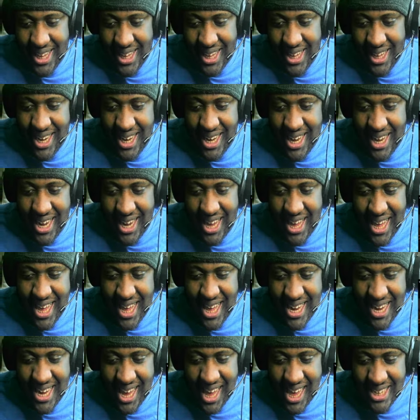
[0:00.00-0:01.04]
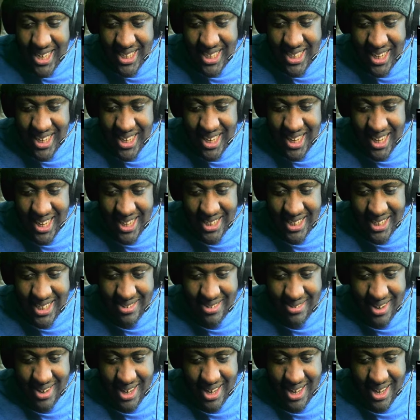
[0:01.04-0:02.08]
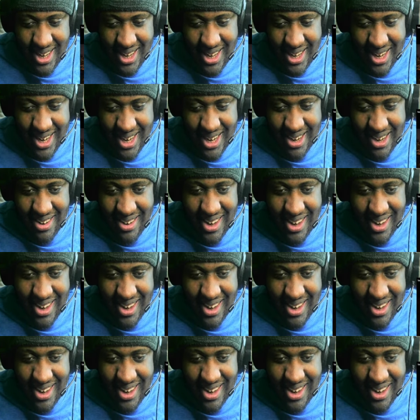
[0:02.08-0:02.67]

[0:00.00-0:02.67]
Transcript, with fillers: That that is totally awesome right there.